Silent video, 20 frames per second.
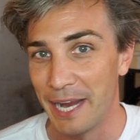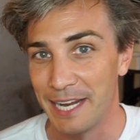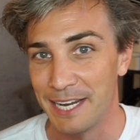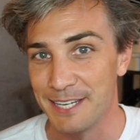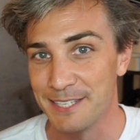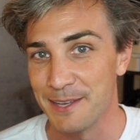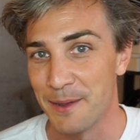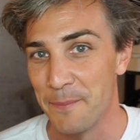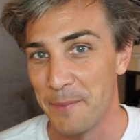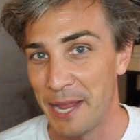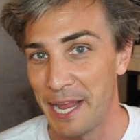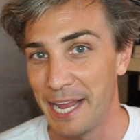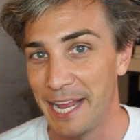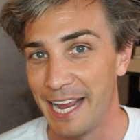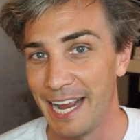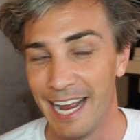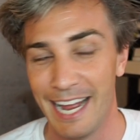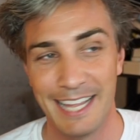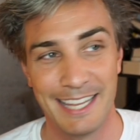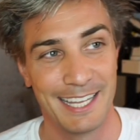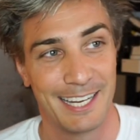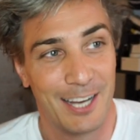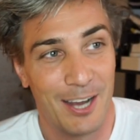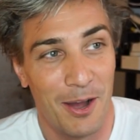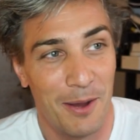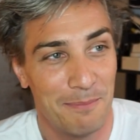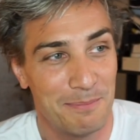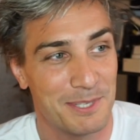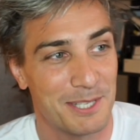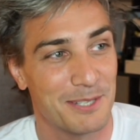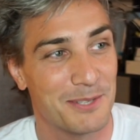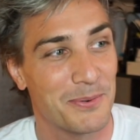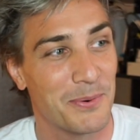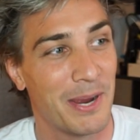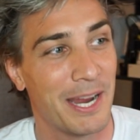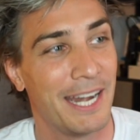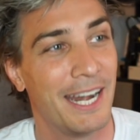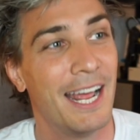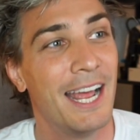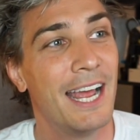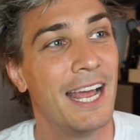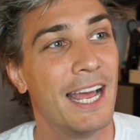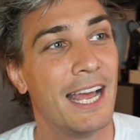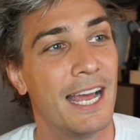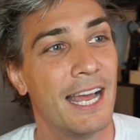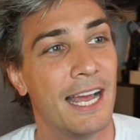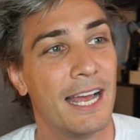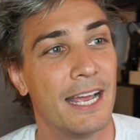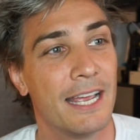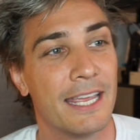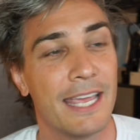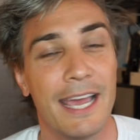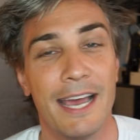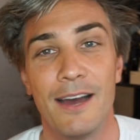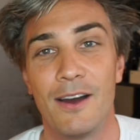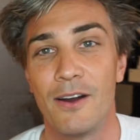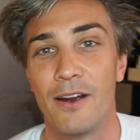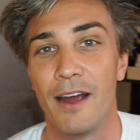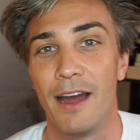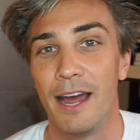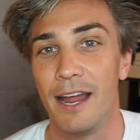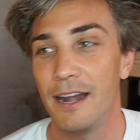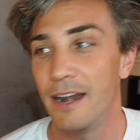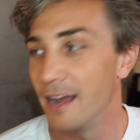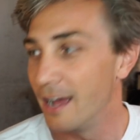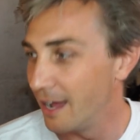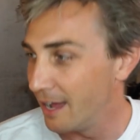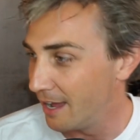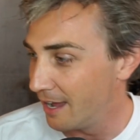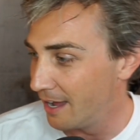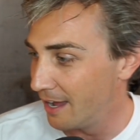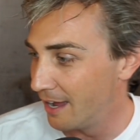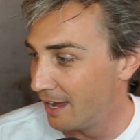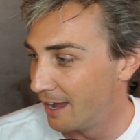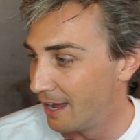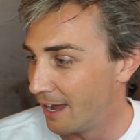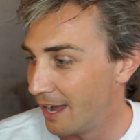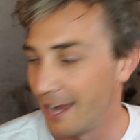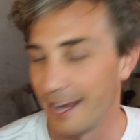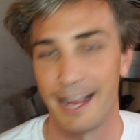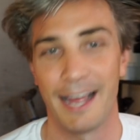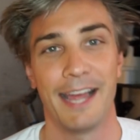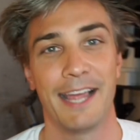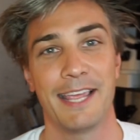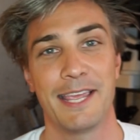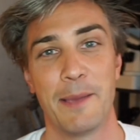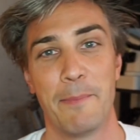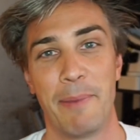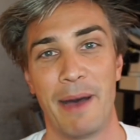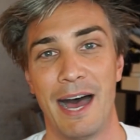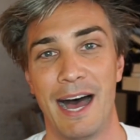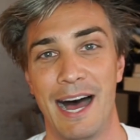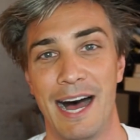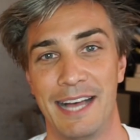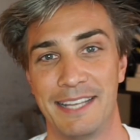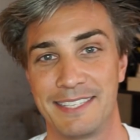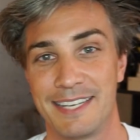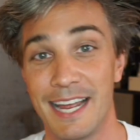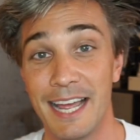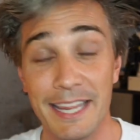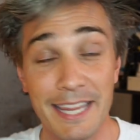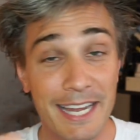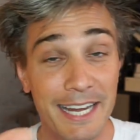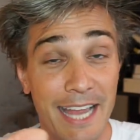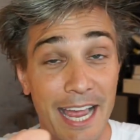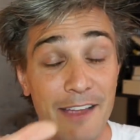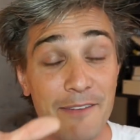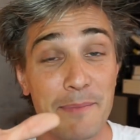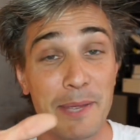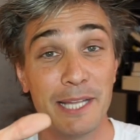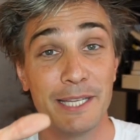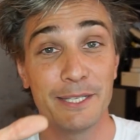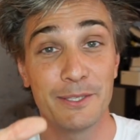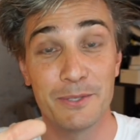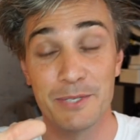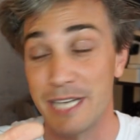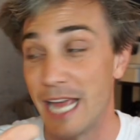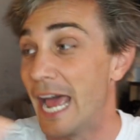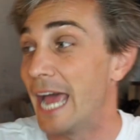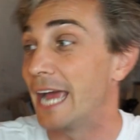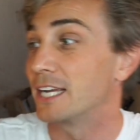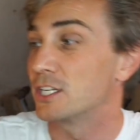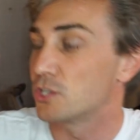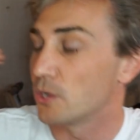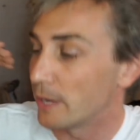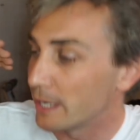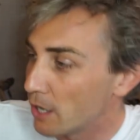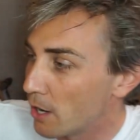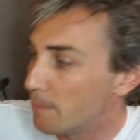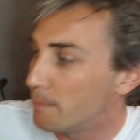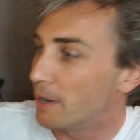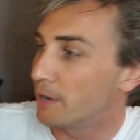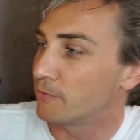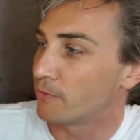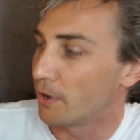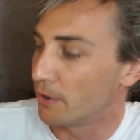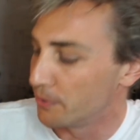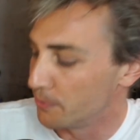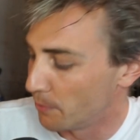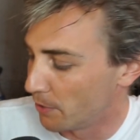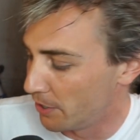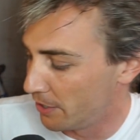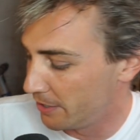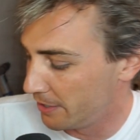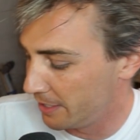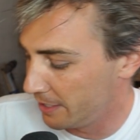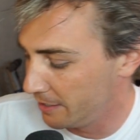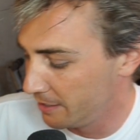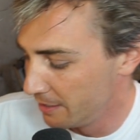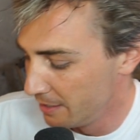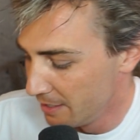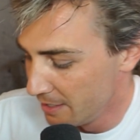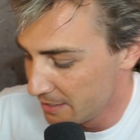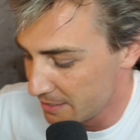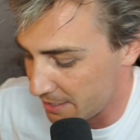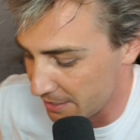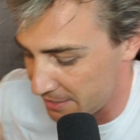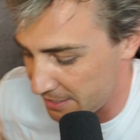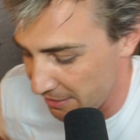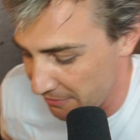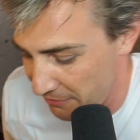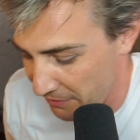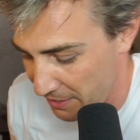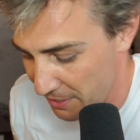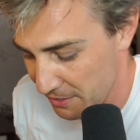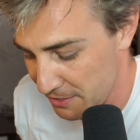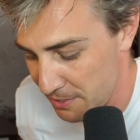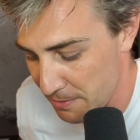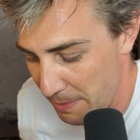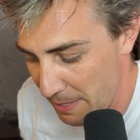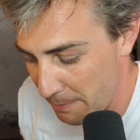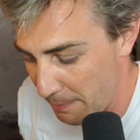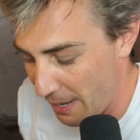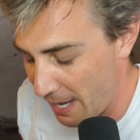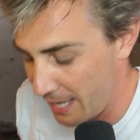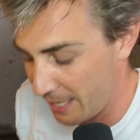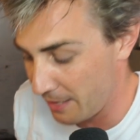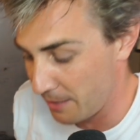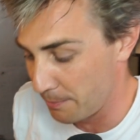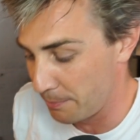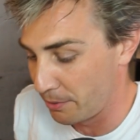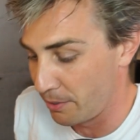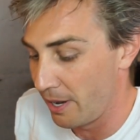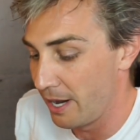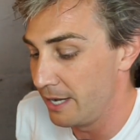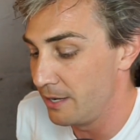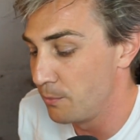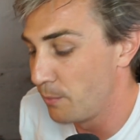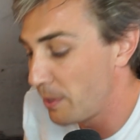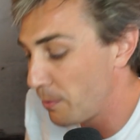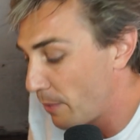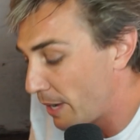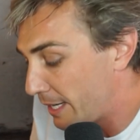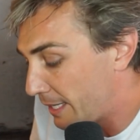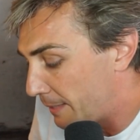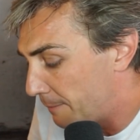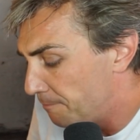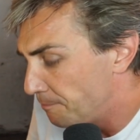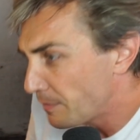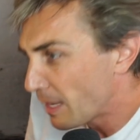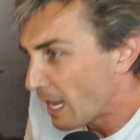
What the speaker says: Because I'm here. And the cop just went, yeah, all right. Okay, you passed. And then gave me a little tag. So I got my roadworthy certificate to be part of the parade, and we went in.